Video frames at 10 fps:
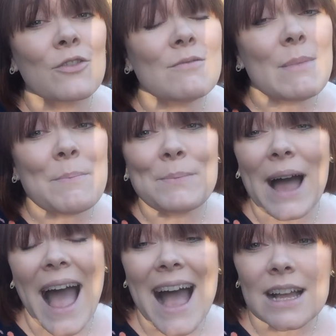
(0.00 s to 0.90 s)
Remember,
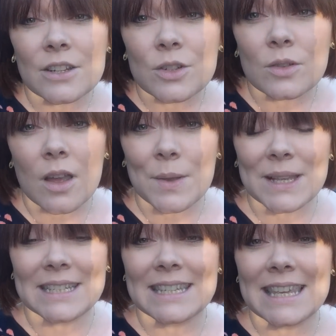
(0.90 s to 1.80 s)
as you're going
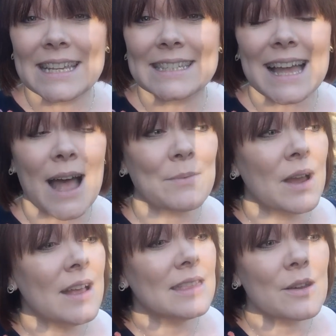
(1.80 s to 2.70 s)
into the exam,
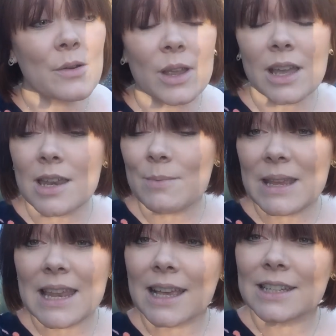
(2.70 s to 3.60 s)
there are going to
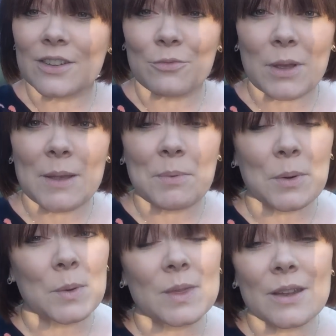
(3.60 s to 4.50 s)
be negative
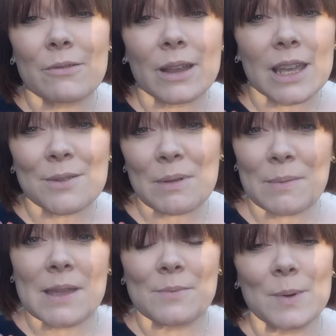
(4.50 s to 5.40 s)
people, there are going to be
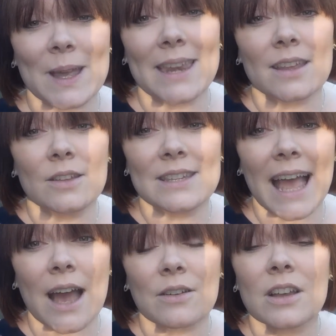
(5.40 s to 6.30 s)
people getting you
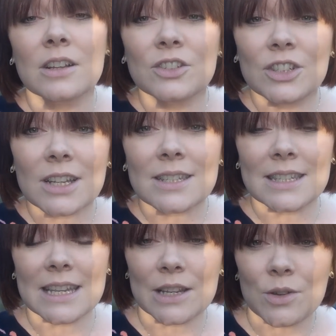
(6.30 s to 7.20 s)
down.
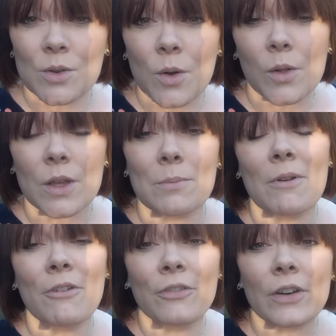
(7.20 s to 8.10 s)
Just ignore them.
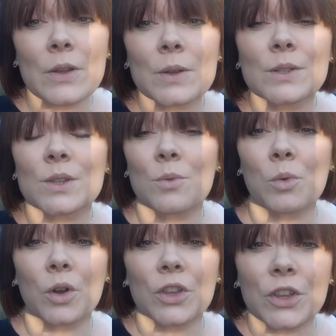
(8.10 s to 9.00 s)
Focus on
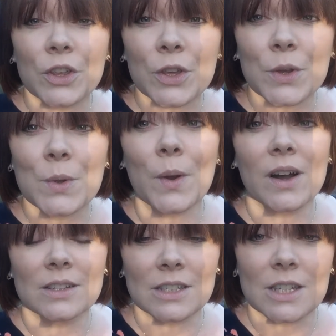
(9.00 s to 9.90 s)
what you
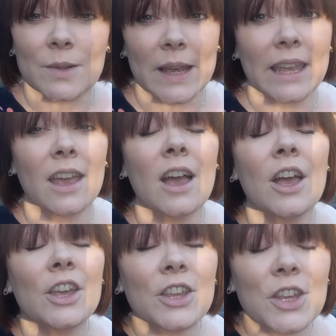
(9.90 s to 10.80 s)
are doing.
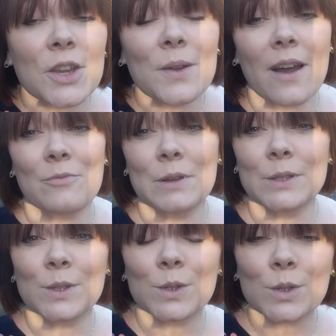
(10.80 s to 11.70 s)
You have put
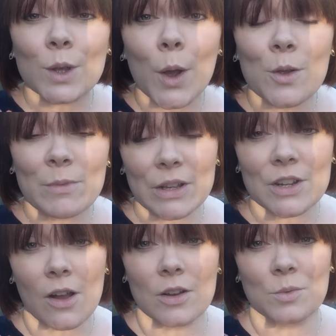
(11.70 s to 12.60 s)
so much
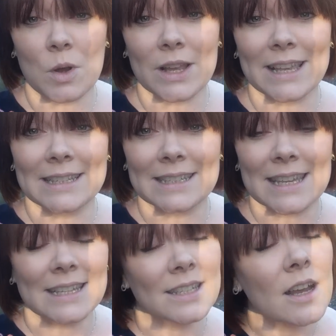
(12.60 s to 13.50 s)
hard work into
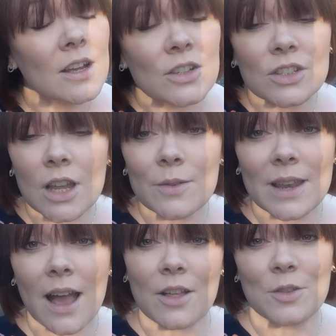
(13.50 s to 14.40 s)
this. Don't
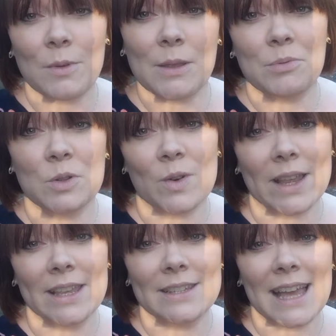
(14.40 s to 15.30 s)
let other people drag
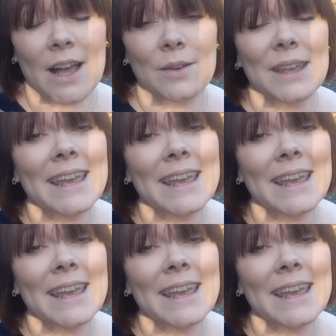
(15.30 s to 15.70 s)
you down.